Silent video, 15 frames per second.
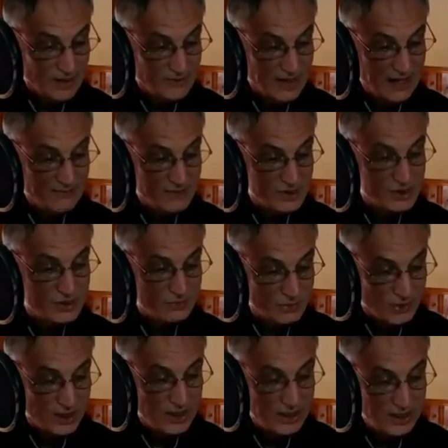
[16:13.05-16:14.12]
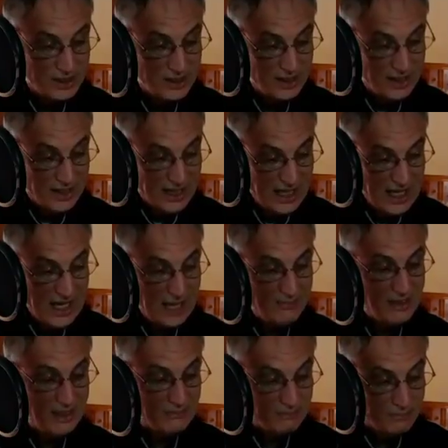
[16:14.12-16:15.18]
They have their spring
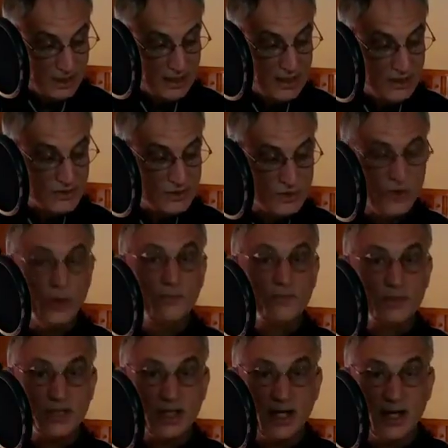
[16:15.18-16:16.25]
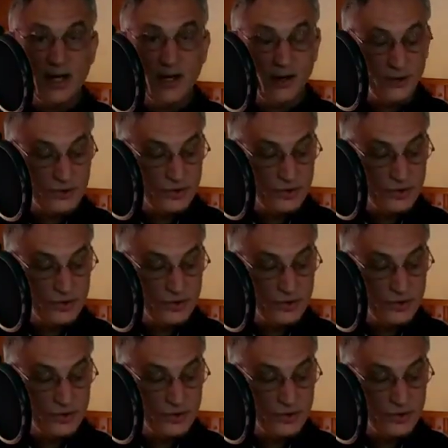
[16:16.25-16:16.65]
ham and bean soup sale.